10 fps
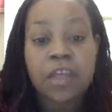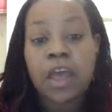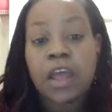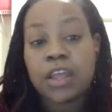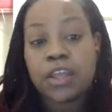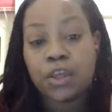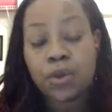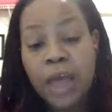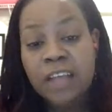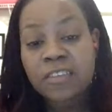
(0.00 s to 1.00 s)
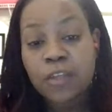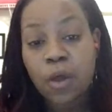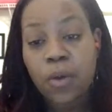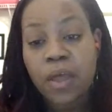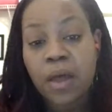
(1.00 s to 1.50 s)
You guys know
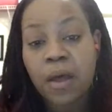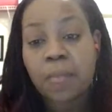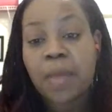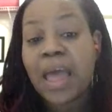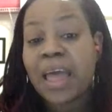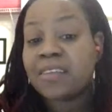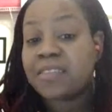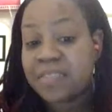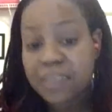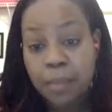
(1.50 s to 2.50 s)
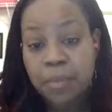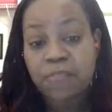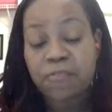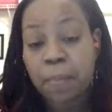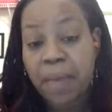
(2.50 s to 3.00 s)
him as Timmy
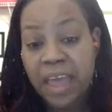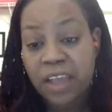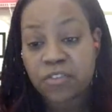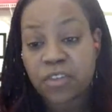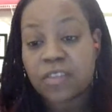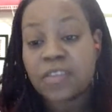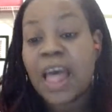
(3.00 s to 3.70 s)
from Passions.